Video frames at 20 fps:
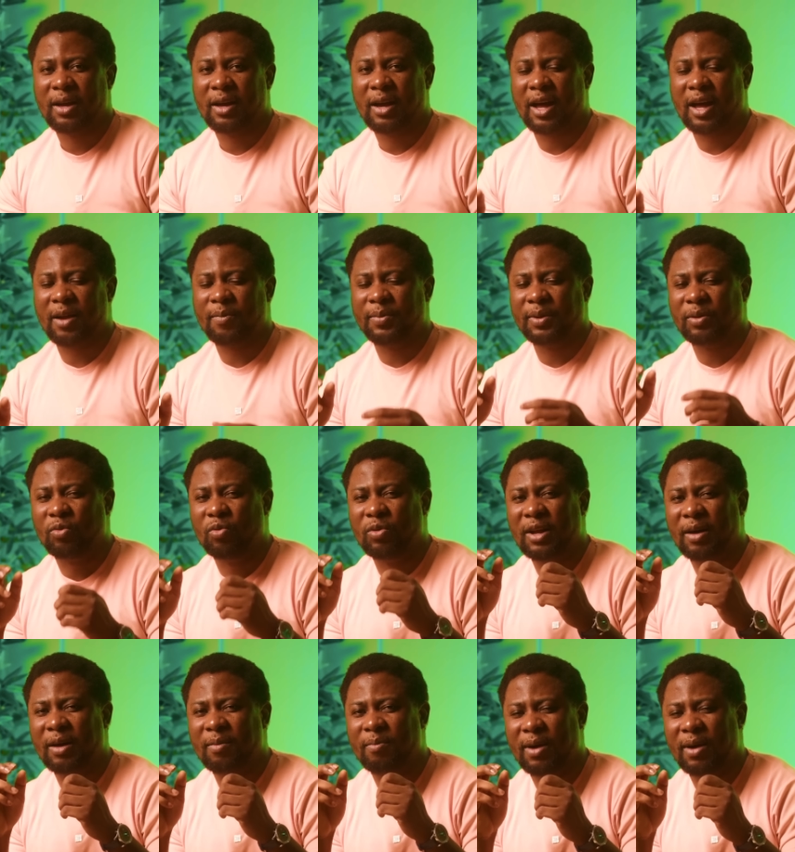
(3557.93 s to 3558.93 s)
and be good
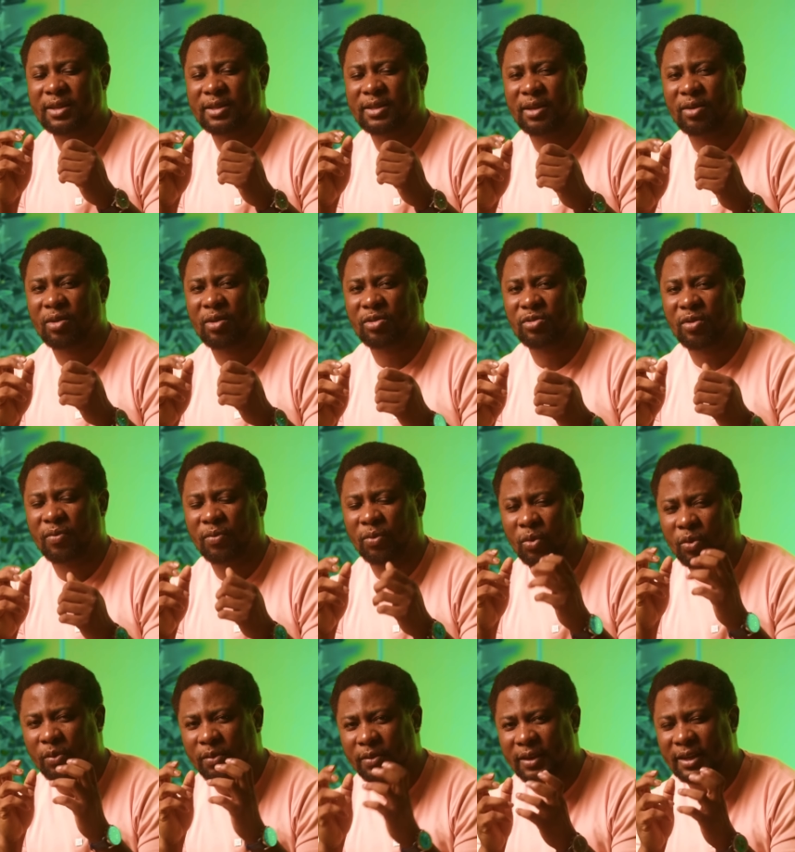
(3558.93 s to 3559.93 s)
ambassadors of
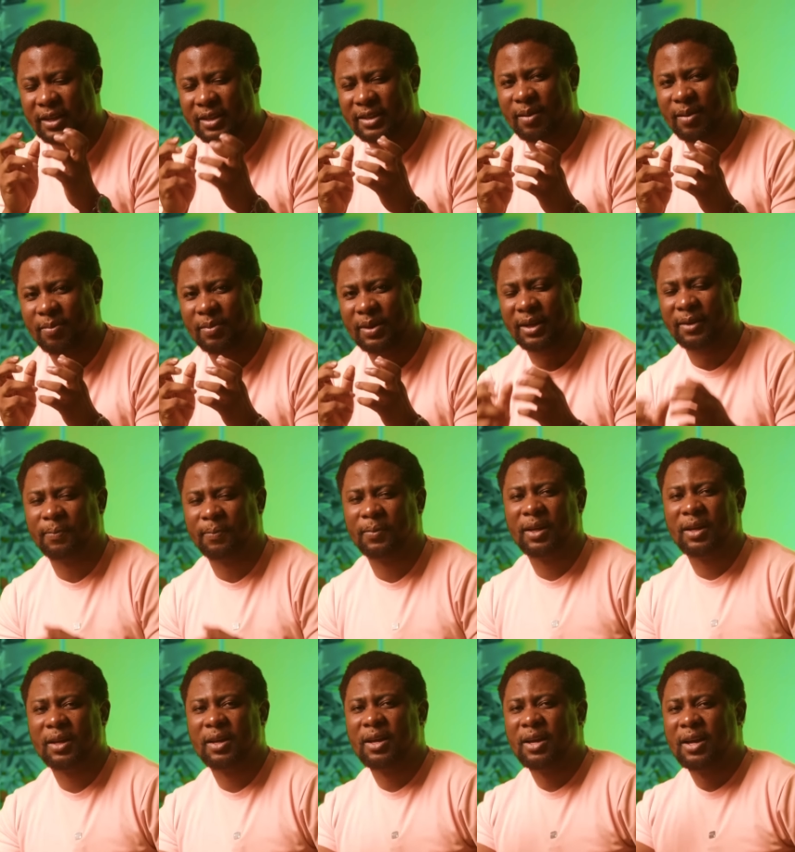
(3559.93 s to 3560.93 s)
good things happening
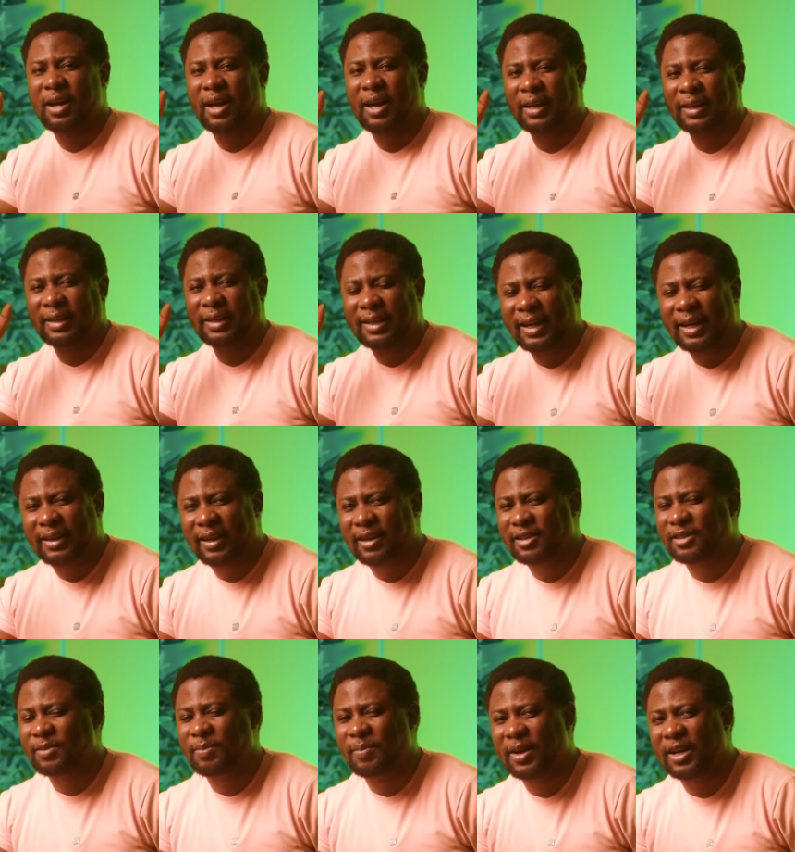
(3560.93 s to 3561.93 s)
and get
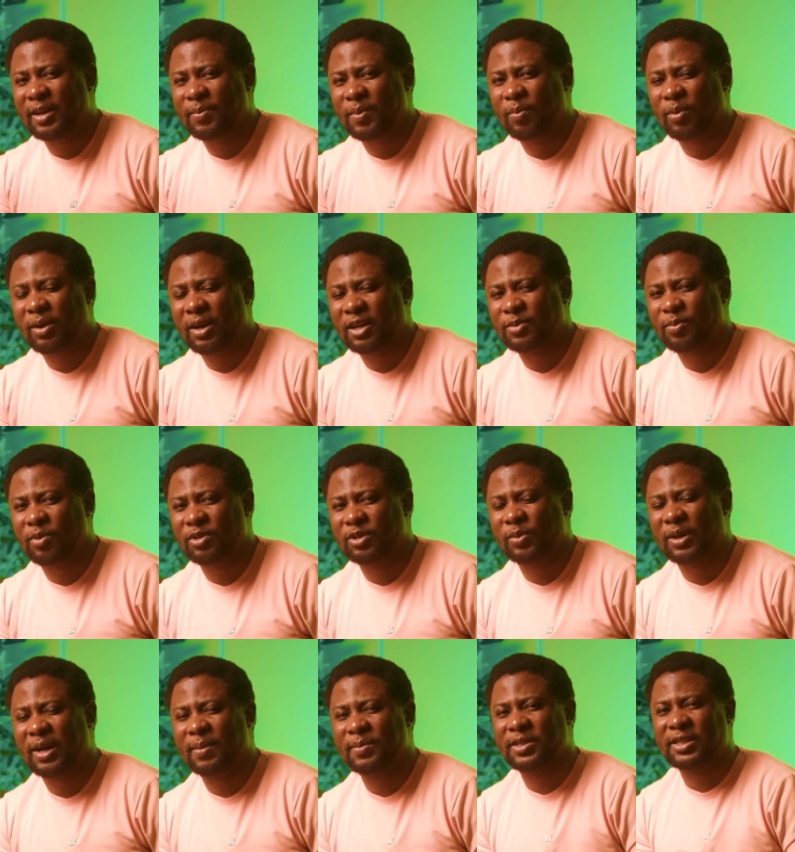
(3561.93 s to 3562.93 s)
as many people as
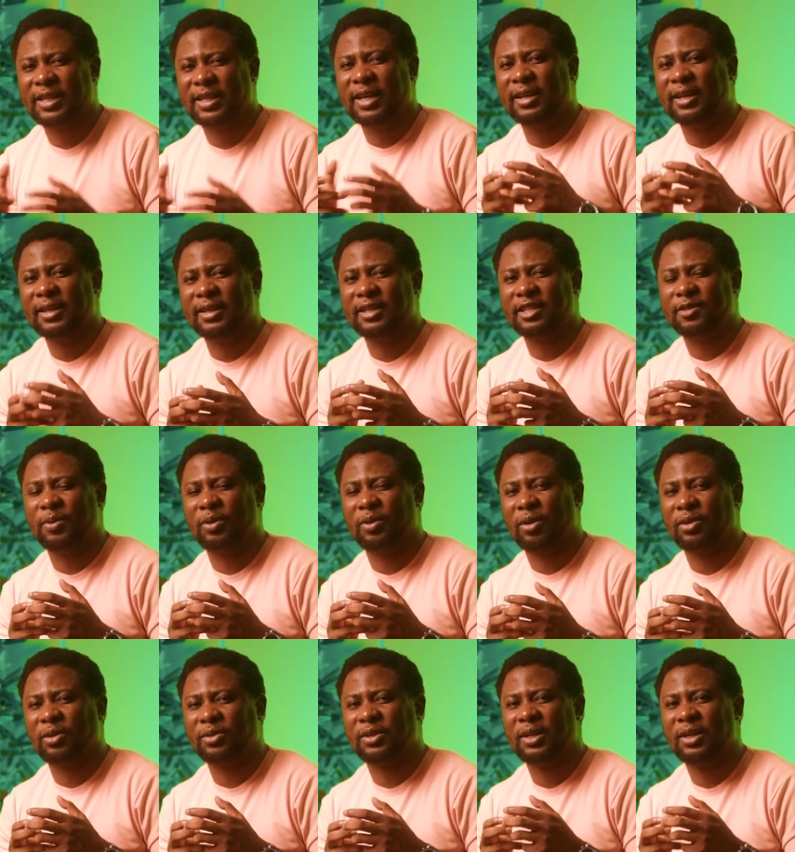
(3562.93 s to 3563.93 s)
possible. I'm saying this because